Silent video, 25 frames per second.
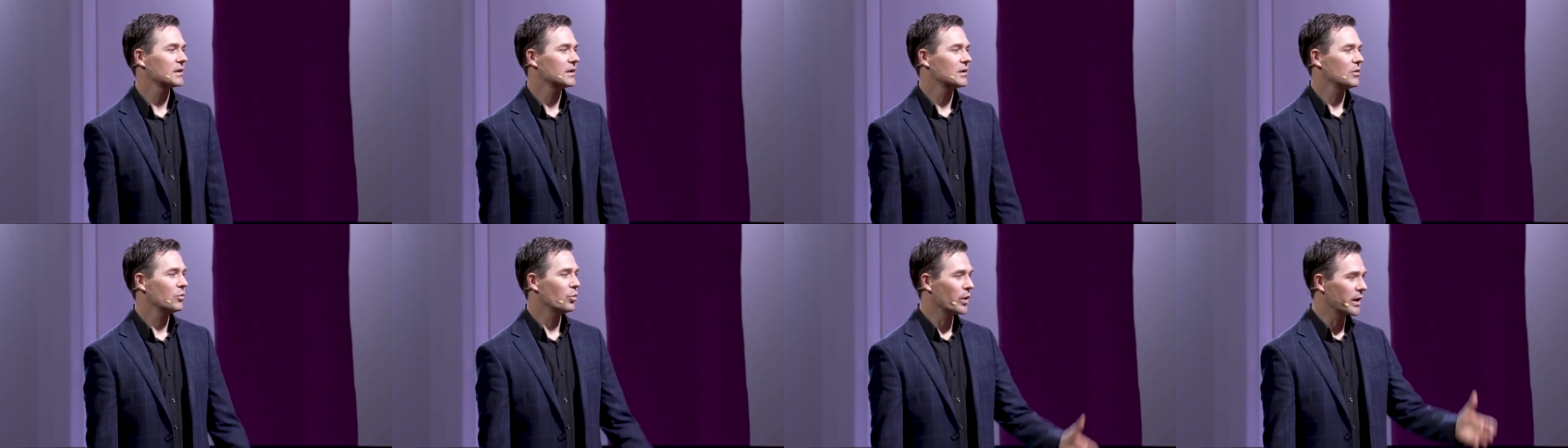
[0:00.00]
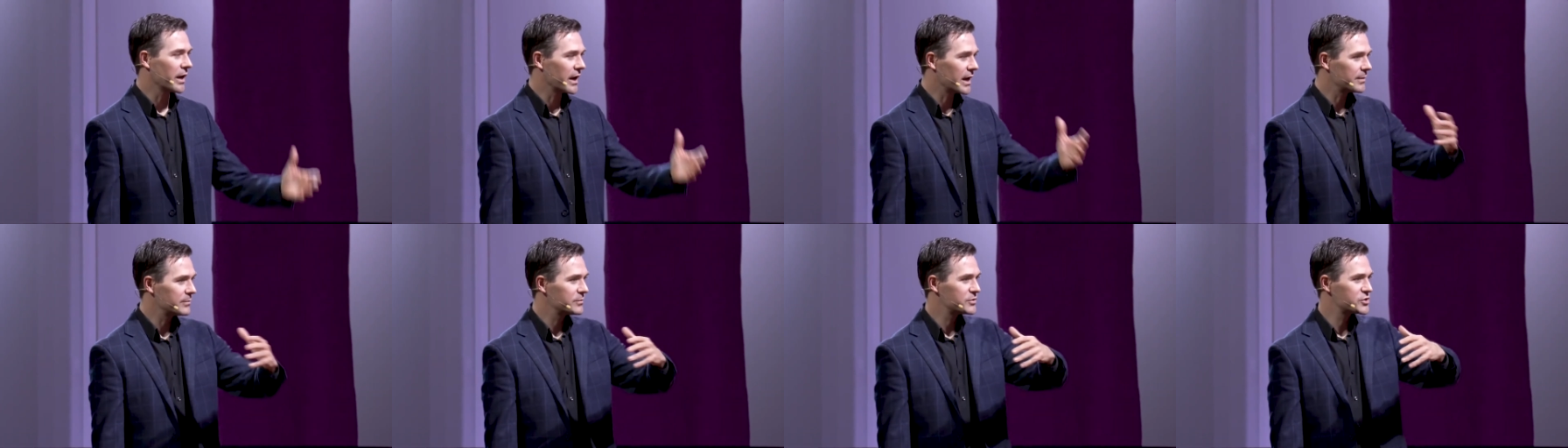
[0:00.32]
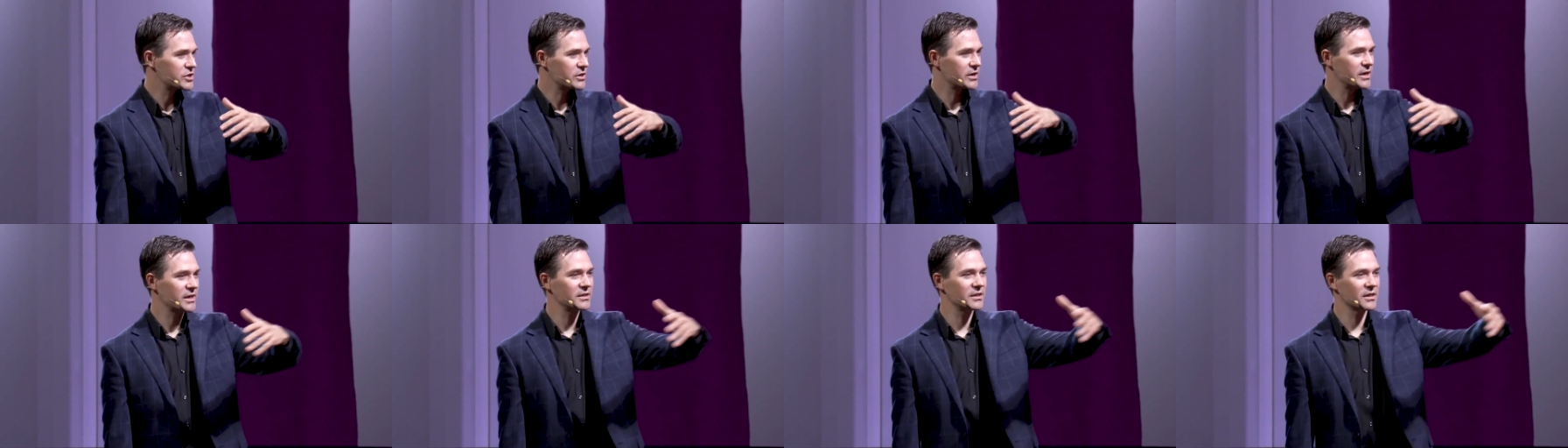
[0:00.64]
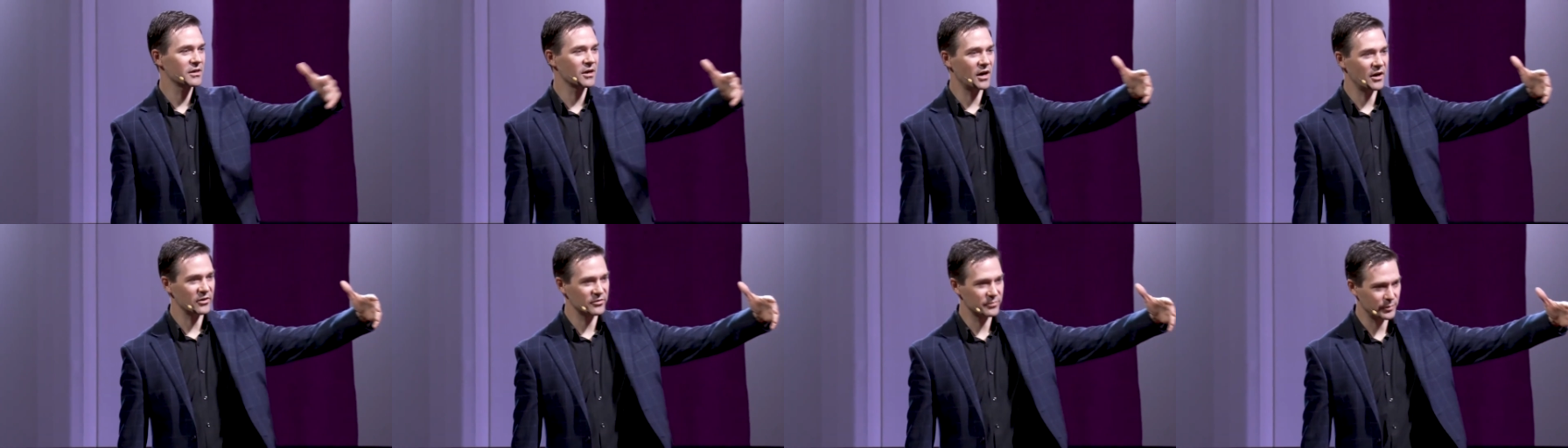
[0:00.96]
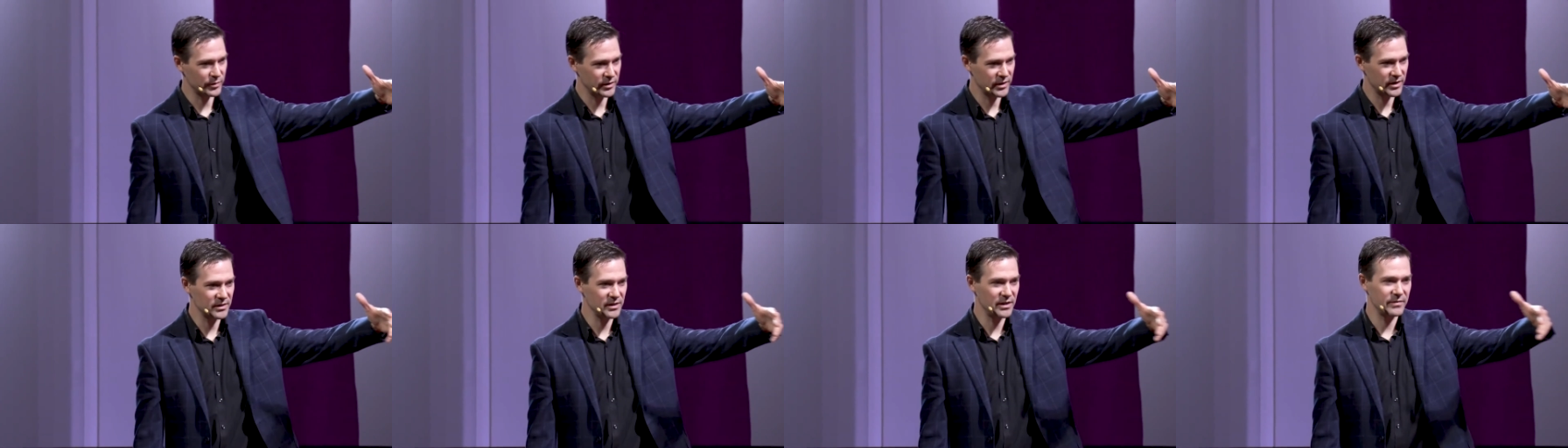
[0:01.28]
When I'm sharing the gospel
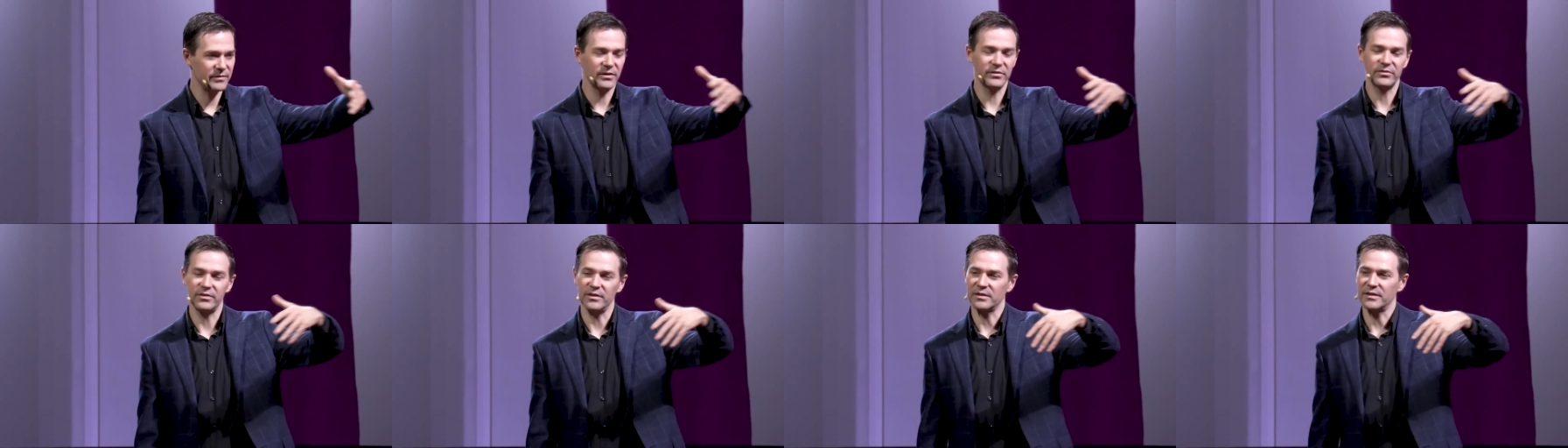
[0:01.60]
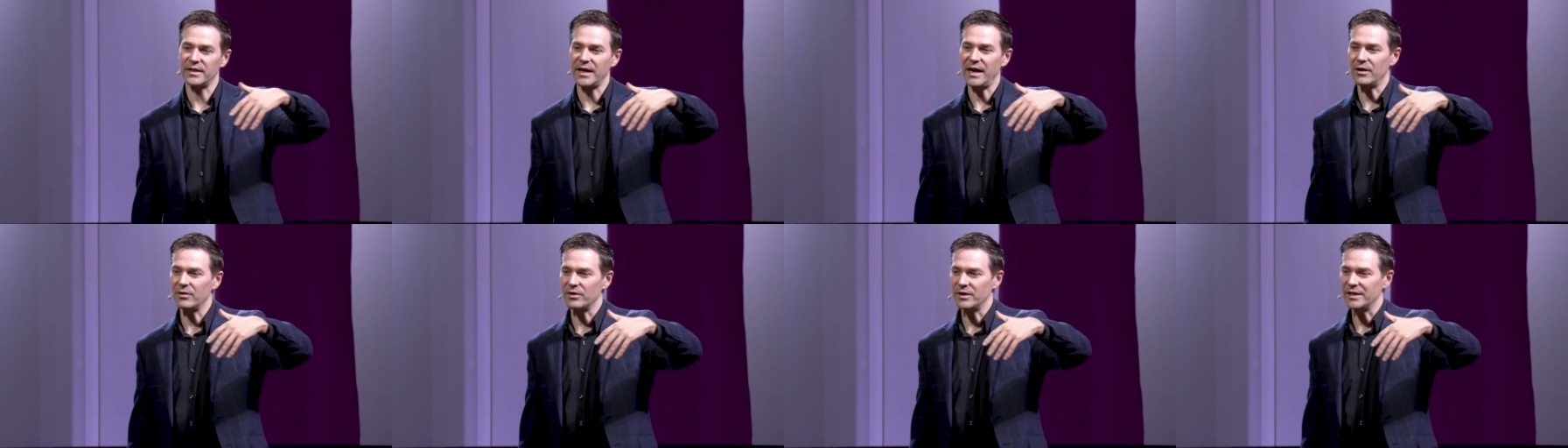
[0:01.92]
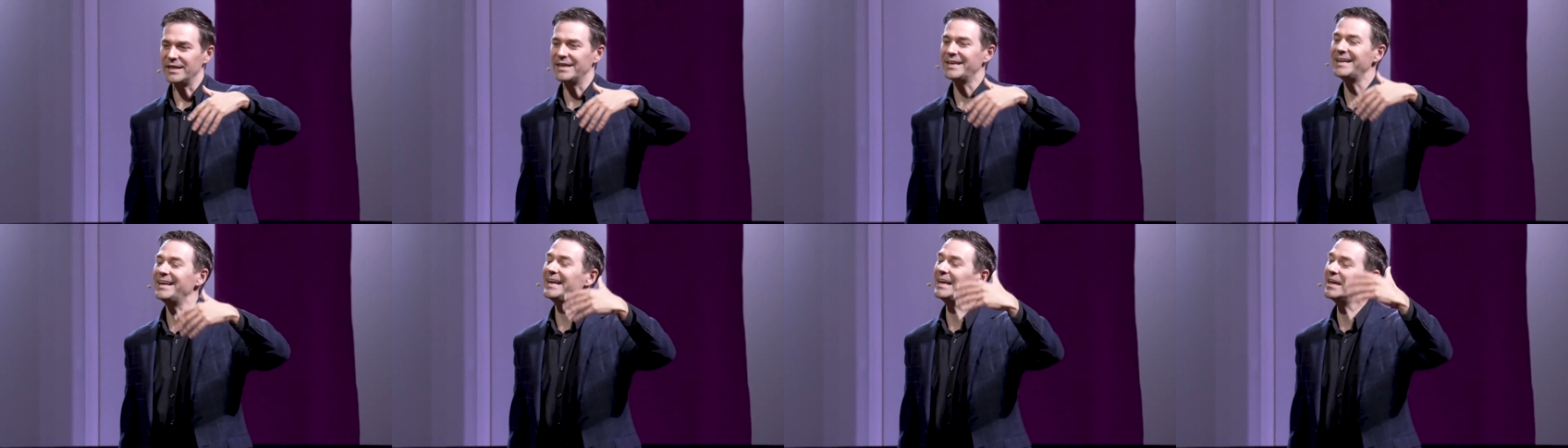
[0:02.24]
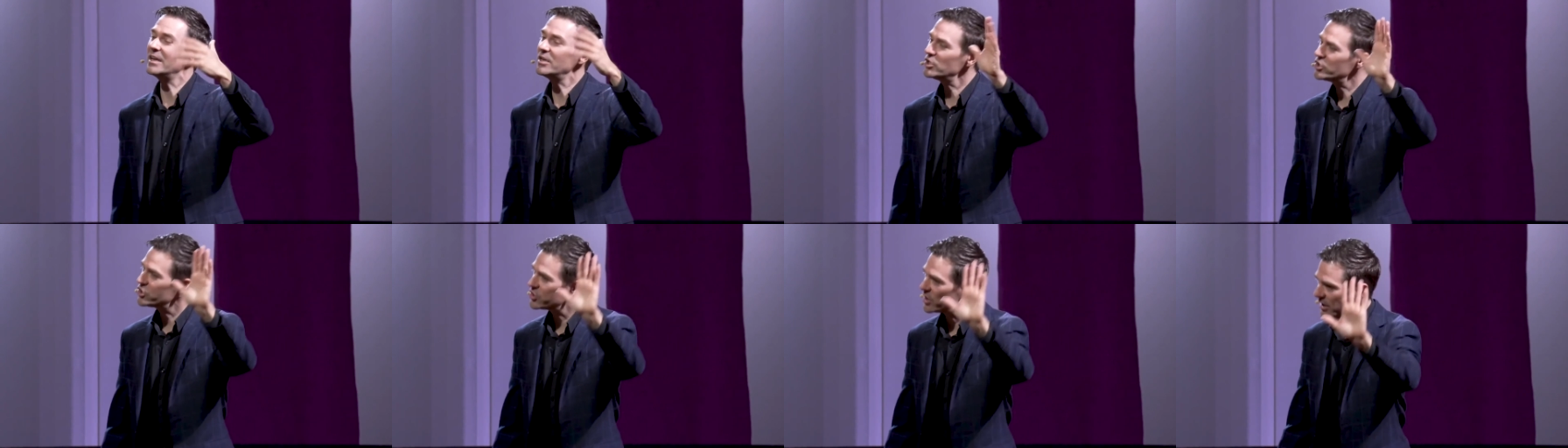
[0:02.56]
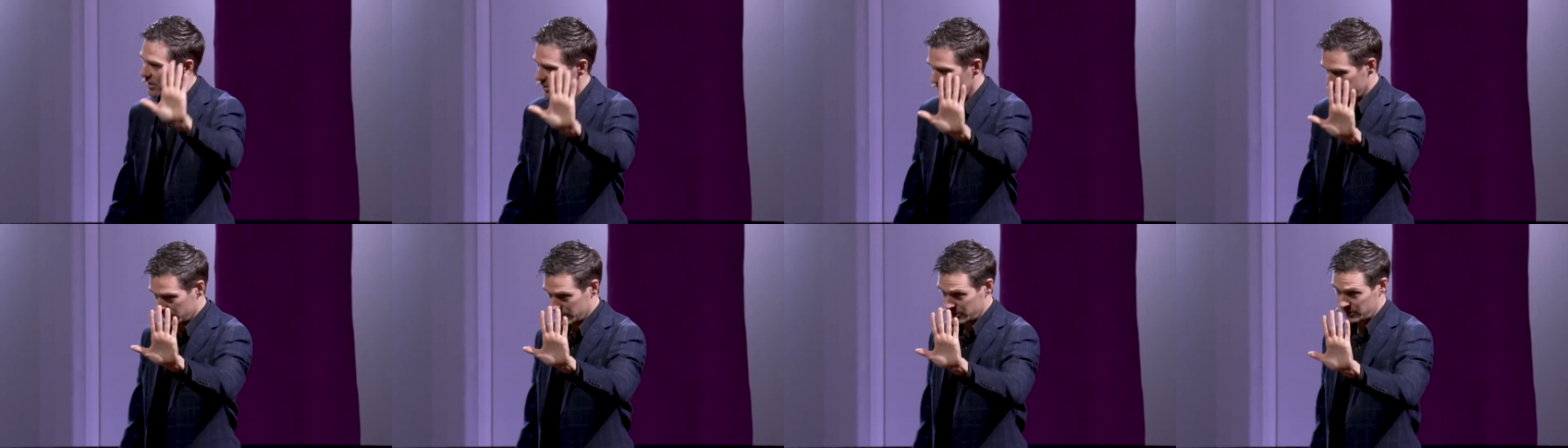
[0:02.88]
here in Livingston County, in
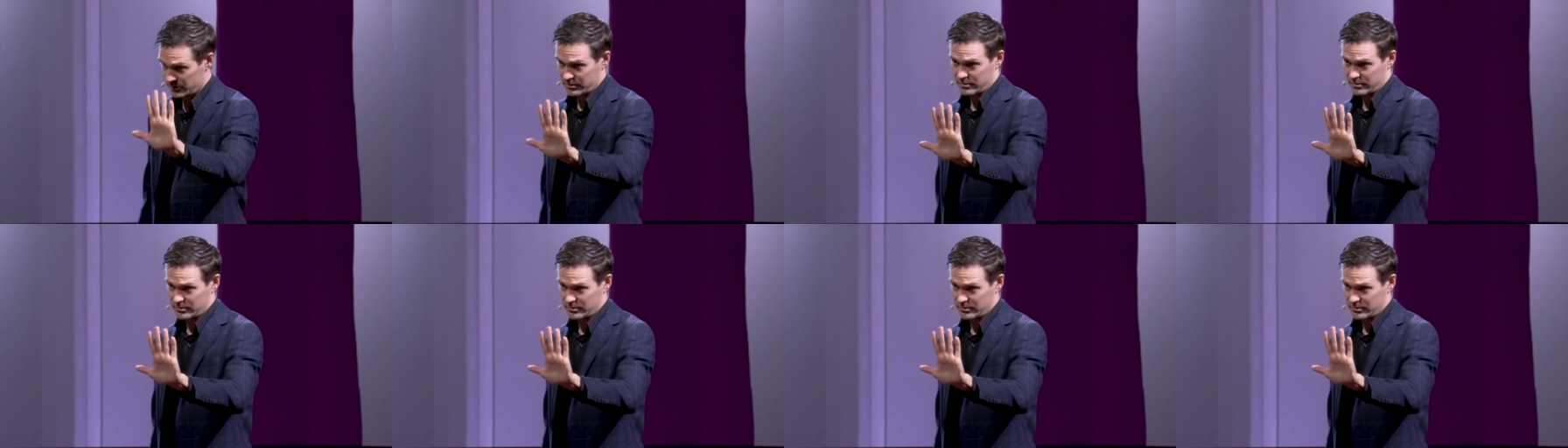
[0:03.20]
general,